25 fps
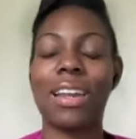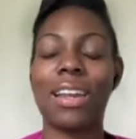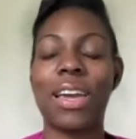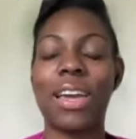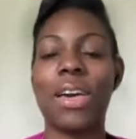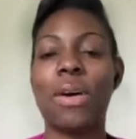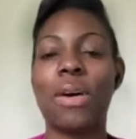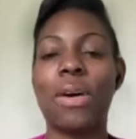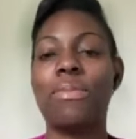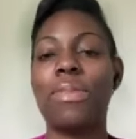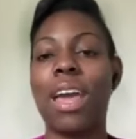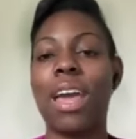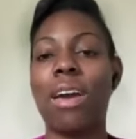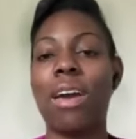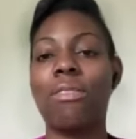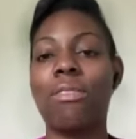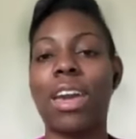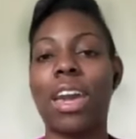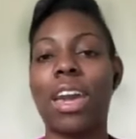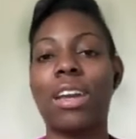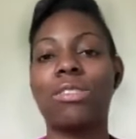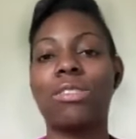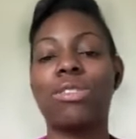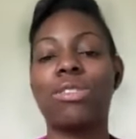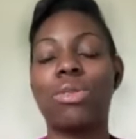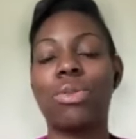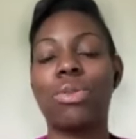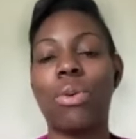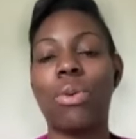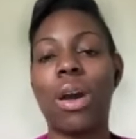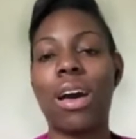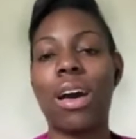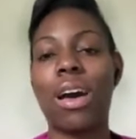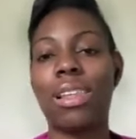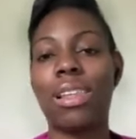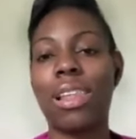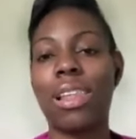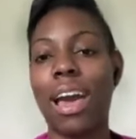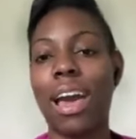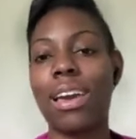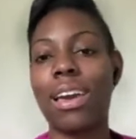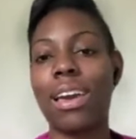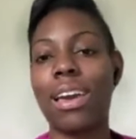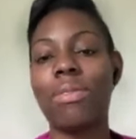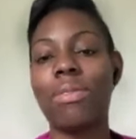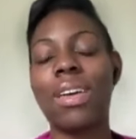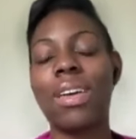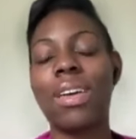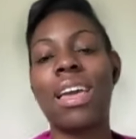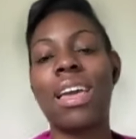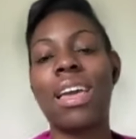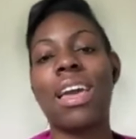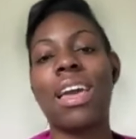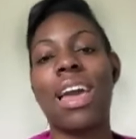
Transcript: kind of help navigate you throughout life.